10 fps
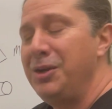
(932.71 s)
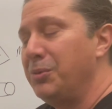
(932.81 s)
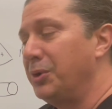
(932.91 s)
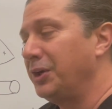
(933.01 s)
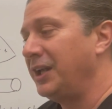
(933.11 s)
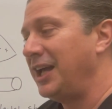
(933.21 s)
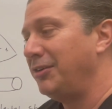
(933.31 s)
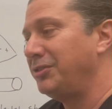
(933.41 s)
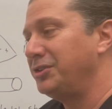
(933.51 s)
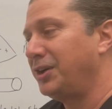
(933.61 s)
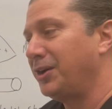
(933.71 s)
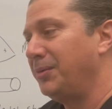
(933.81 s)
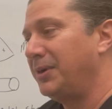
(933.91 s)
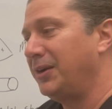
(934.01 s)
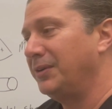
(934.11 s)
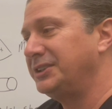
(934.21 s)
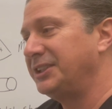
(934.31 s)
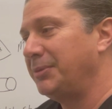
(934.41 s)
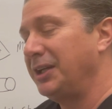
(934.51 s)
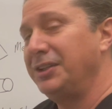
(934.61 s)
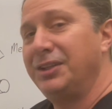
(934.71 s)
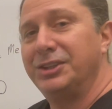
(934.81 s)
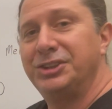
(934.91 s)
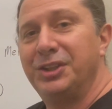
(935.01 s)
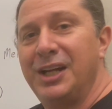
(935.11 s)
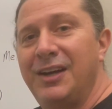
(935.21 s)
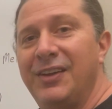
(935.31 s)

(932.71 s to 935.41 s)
We're going to have to talk about semiconduction and how